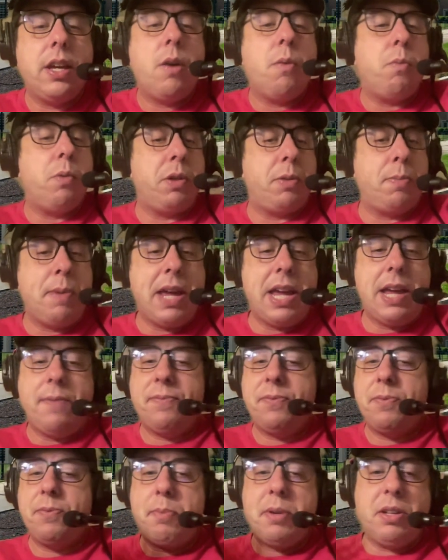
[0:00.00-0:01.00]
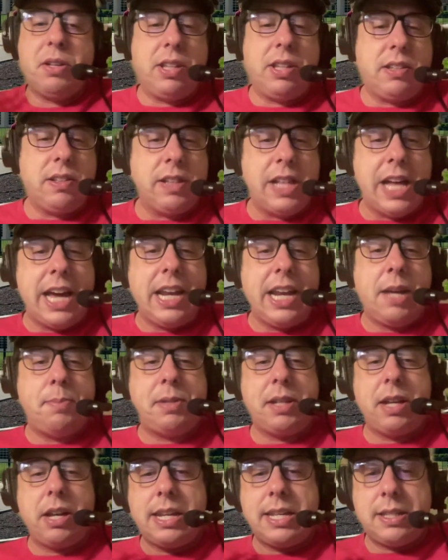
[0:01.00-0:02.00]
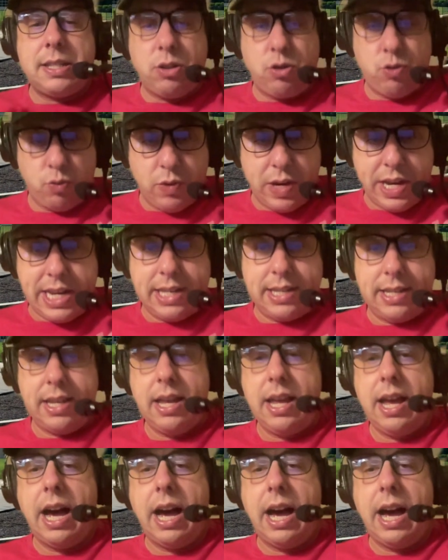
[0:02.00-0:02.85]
With me, building the lineups is great.